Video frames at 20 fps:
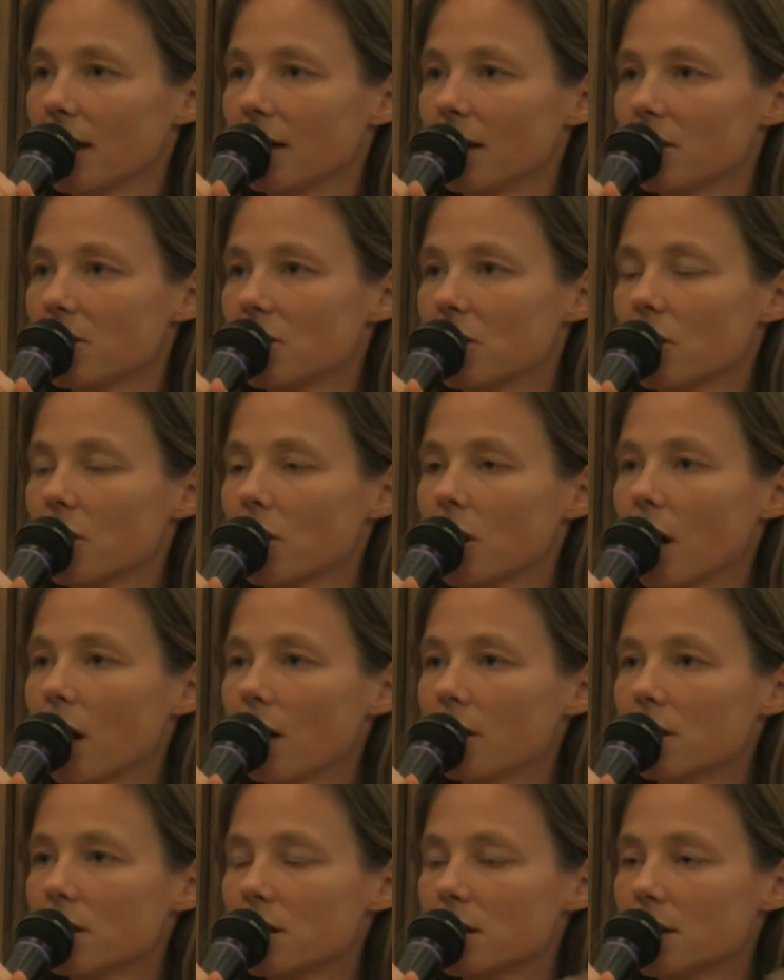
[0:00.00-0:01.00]
It's a
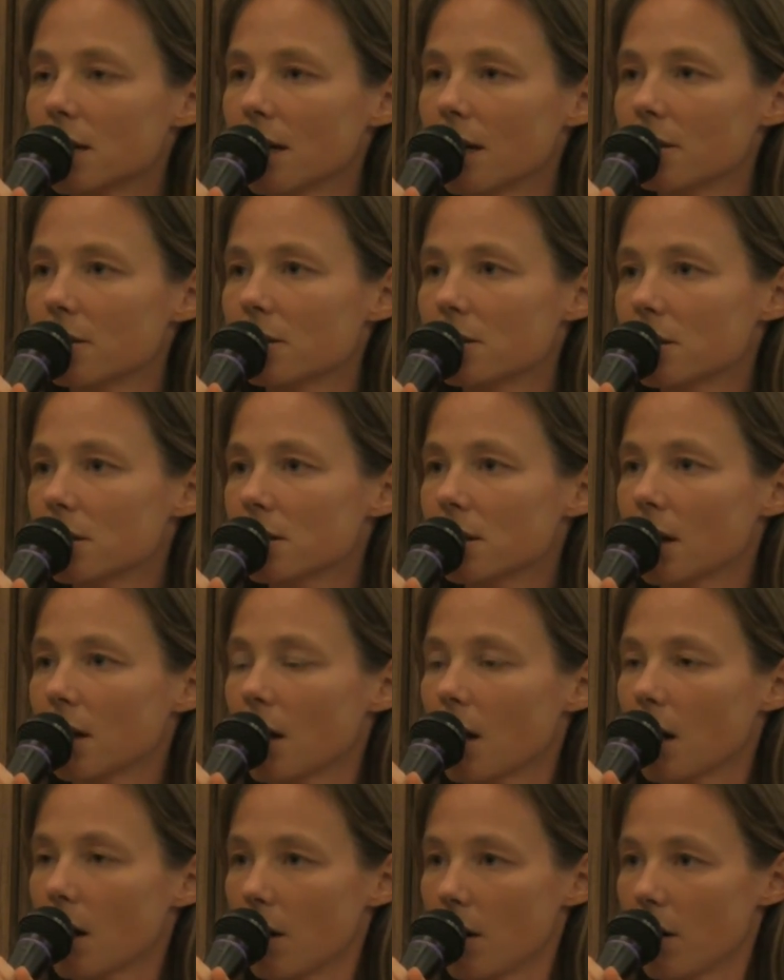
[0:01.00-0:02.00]
constant
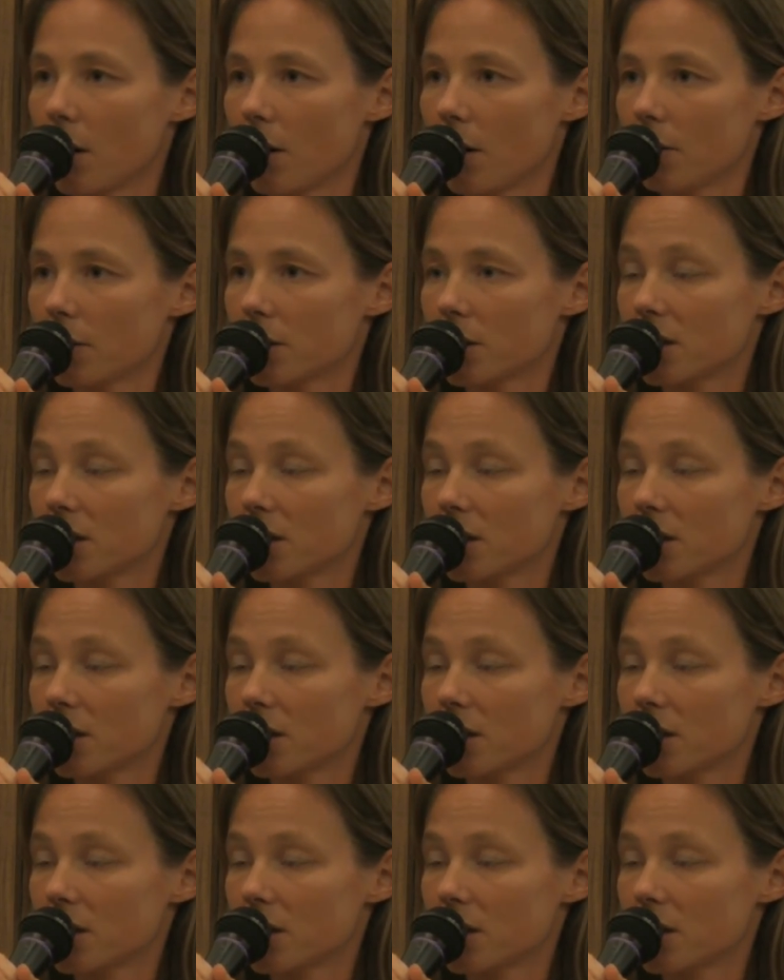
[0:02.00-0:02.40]
uh,